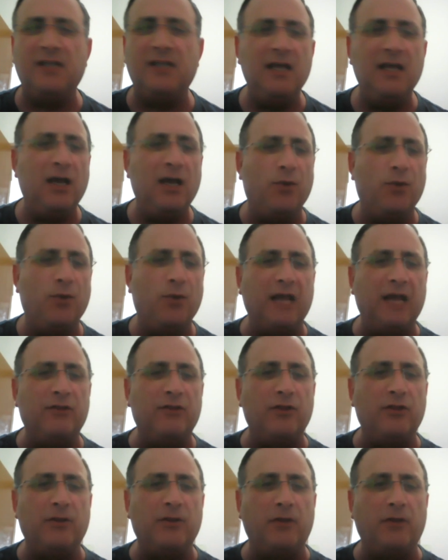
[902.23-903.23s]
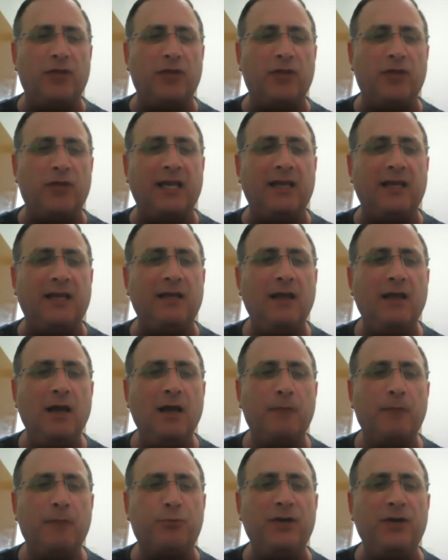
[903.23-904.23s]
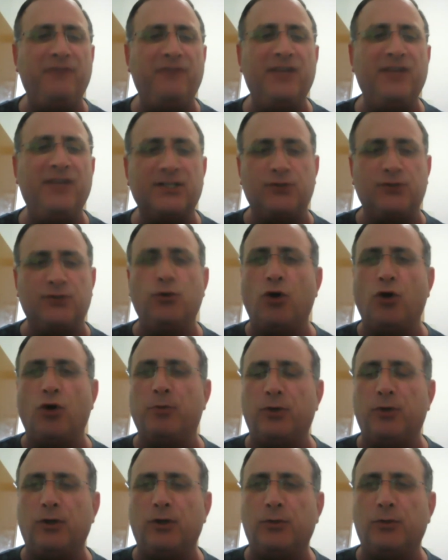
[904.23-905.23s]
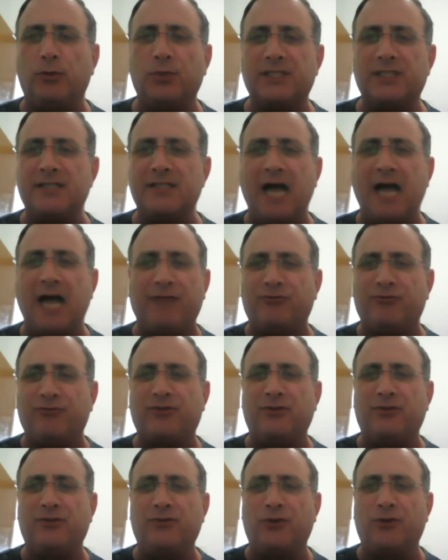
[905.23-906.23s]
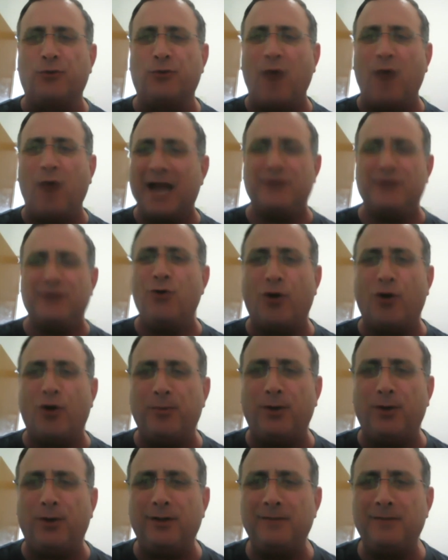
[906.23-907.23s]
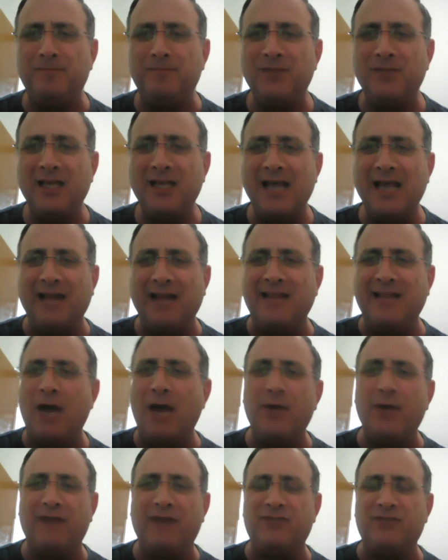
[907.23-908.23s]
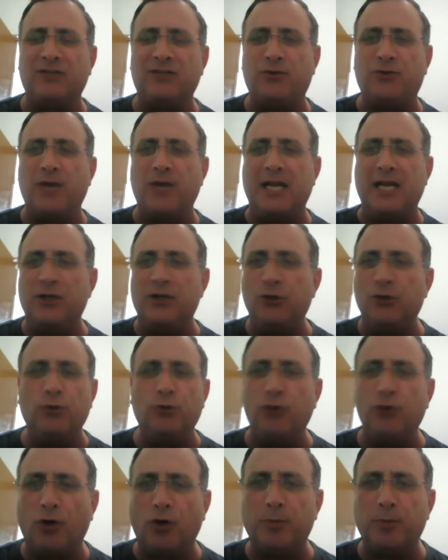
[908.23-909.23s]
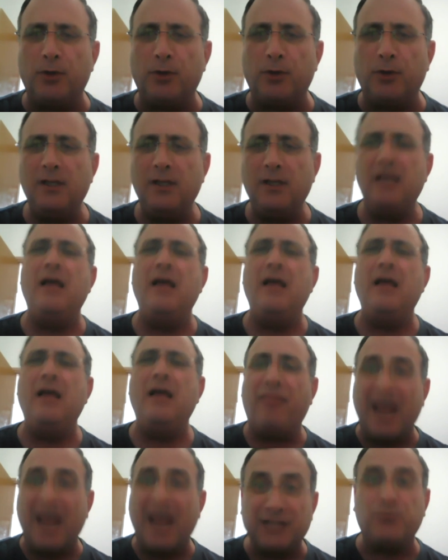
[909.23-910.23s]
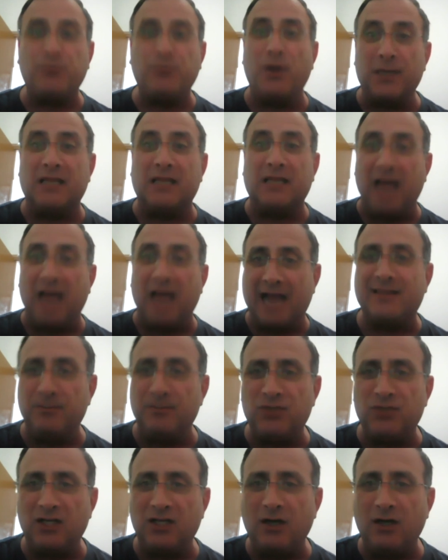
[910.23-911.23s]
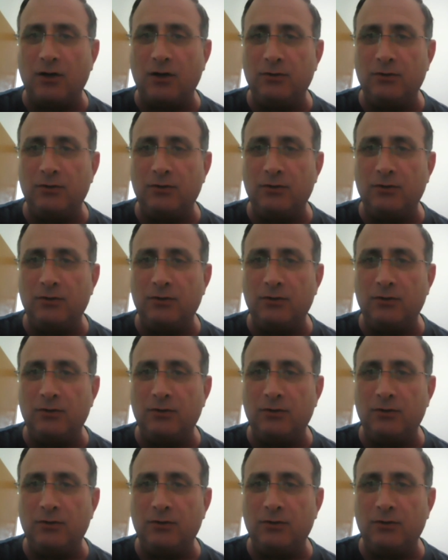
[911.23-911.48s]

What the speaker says: The previous normal was not the right normal, and now we have to create a new normal. That's where we'd like them to go.